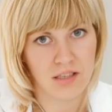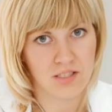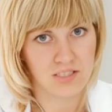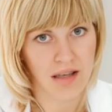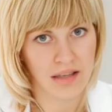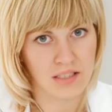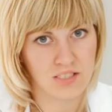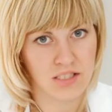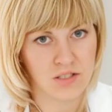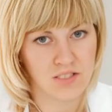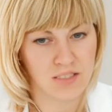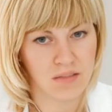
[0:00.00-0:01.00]

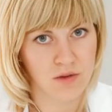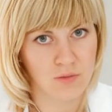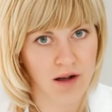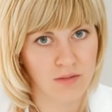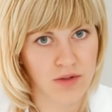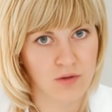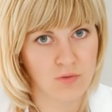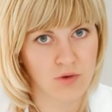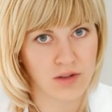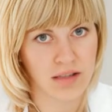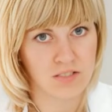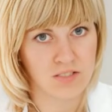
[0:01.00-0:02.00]
sinuses, around their
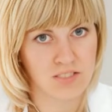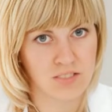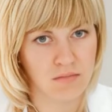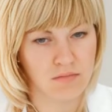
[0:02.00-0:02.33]
organs.